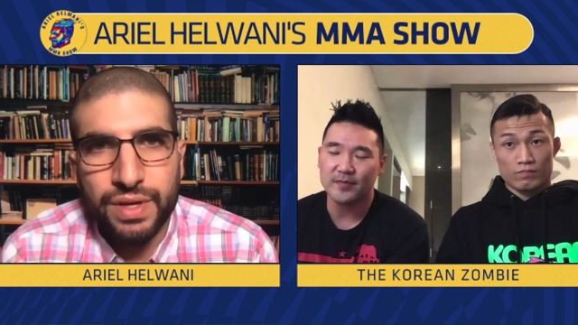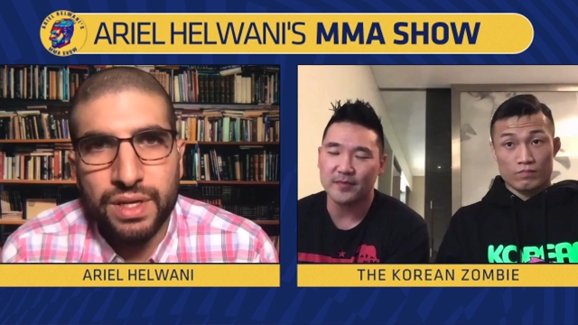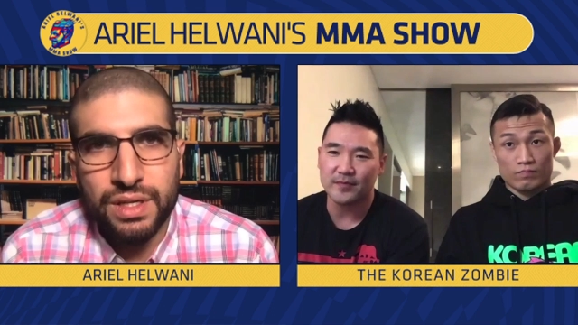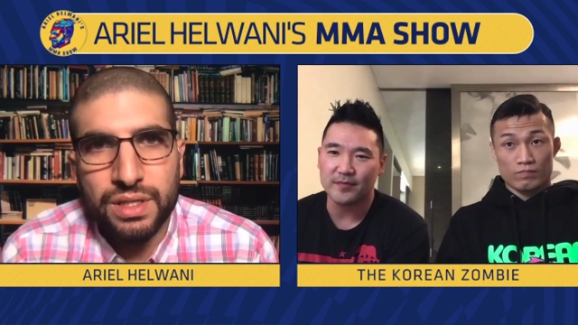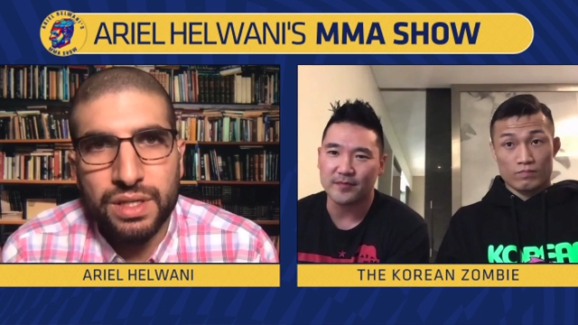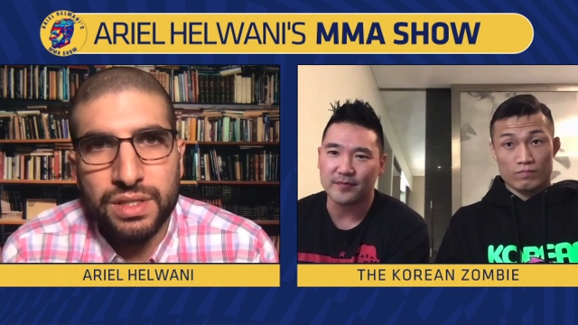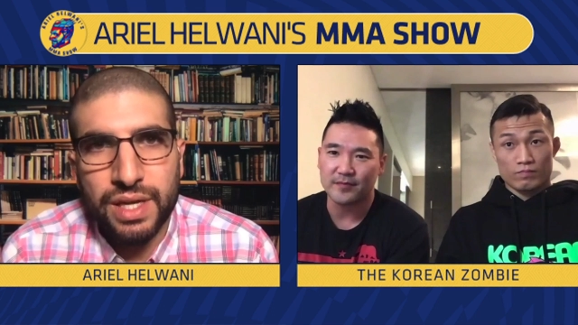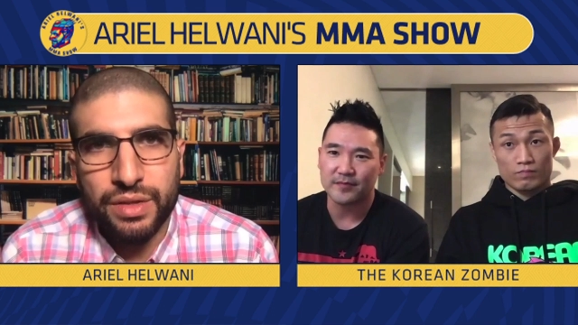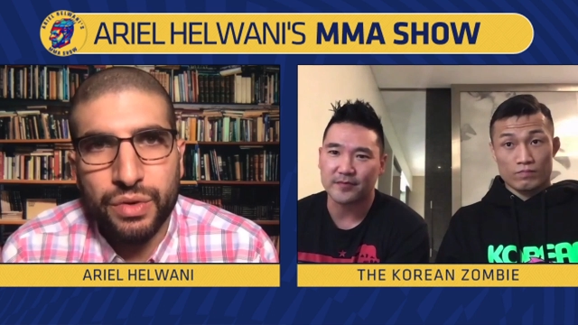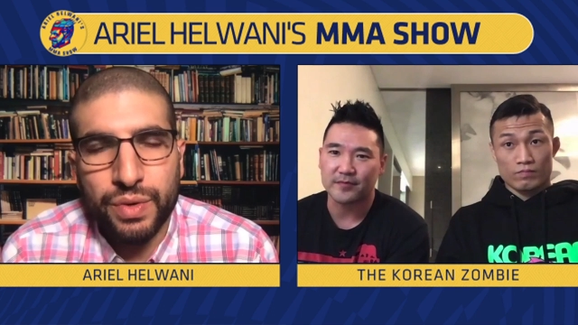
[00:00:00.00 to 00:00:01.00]
Speaker 1: in in
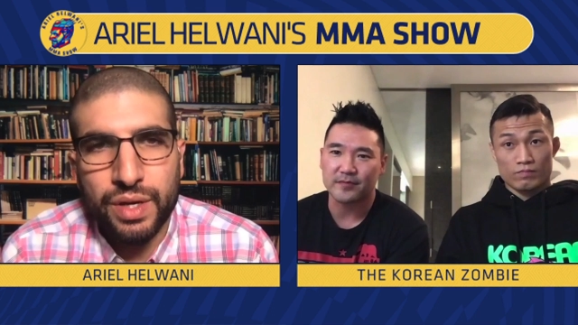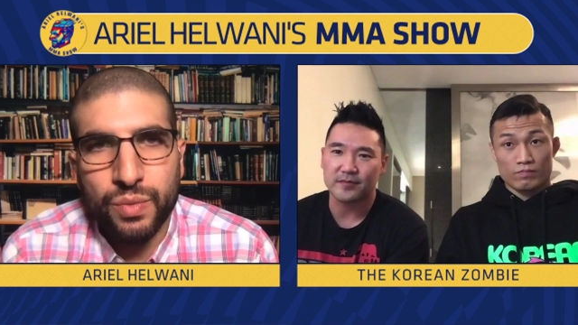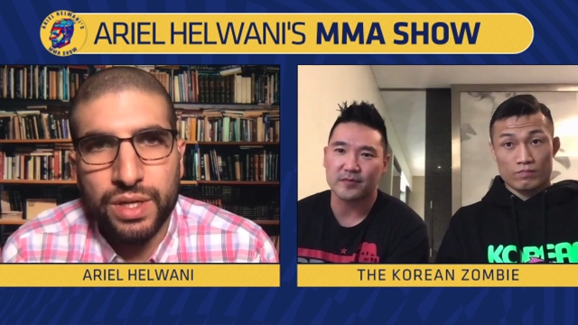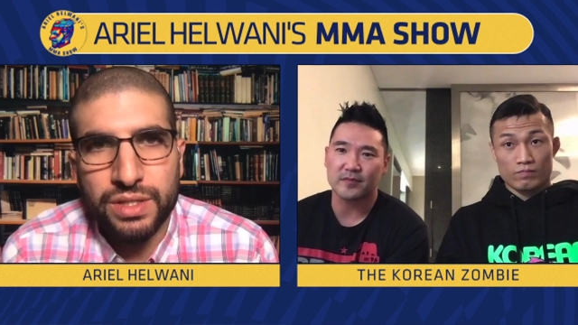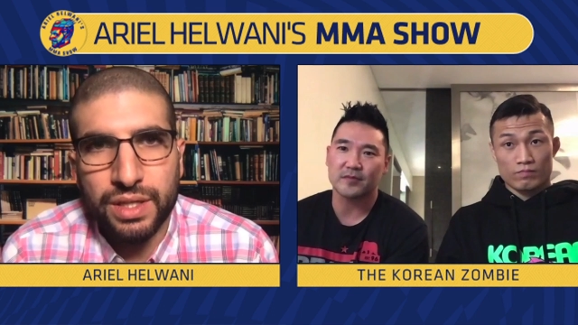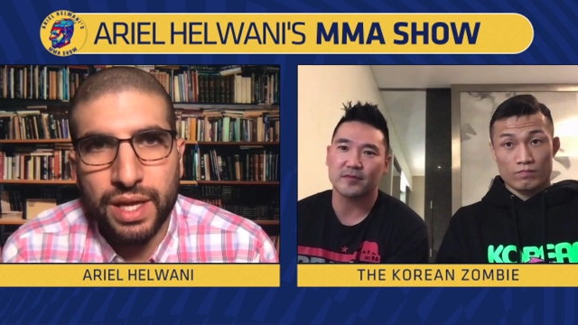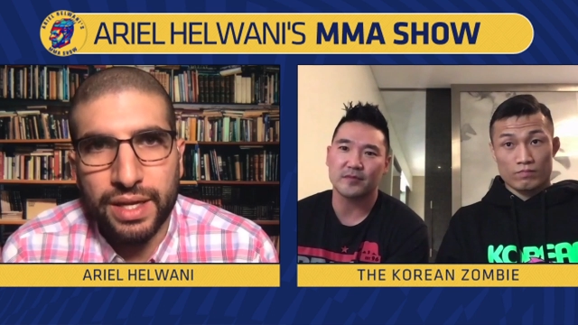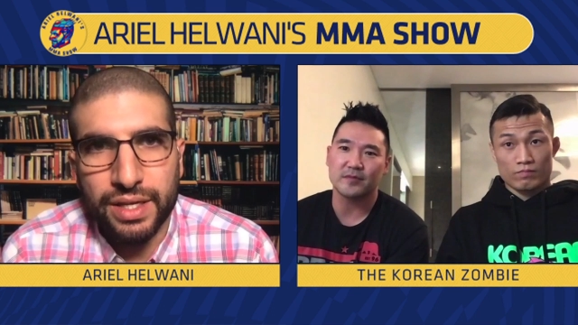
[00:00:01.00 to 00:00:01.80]
South Korea, what is it like?